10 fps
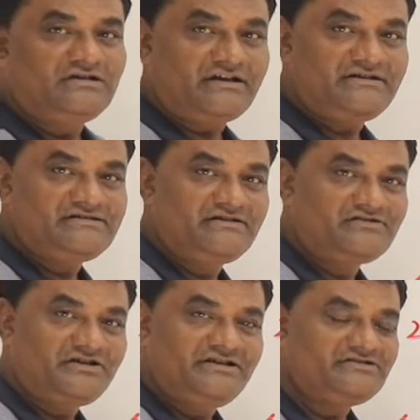the
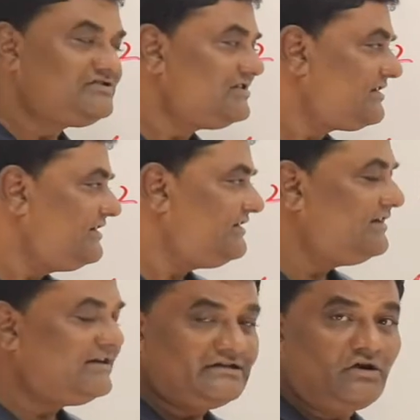tracing tree is
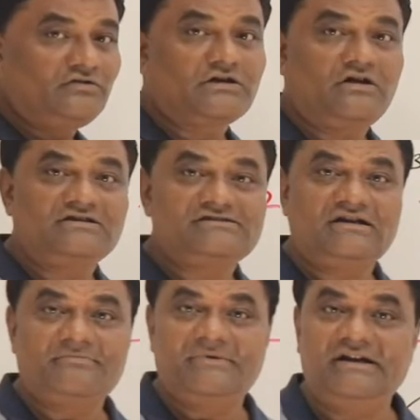generated and how the calls
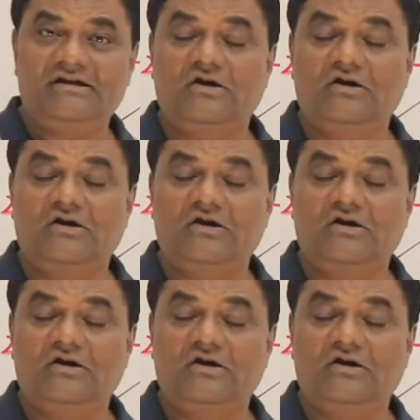are made,